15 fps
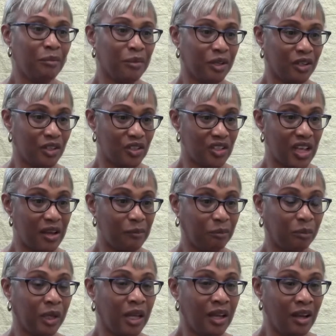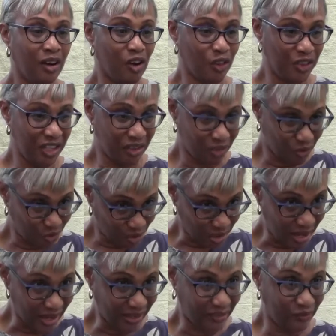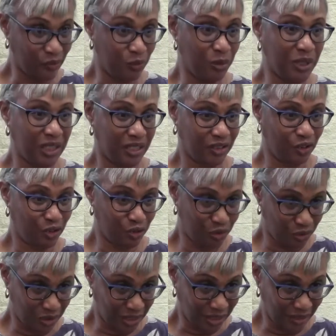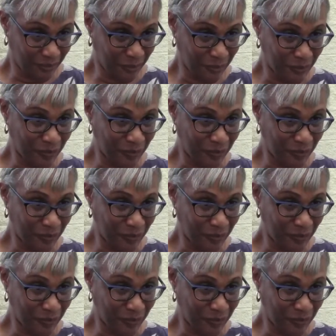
because I'm on the other side of Gwinnett Street.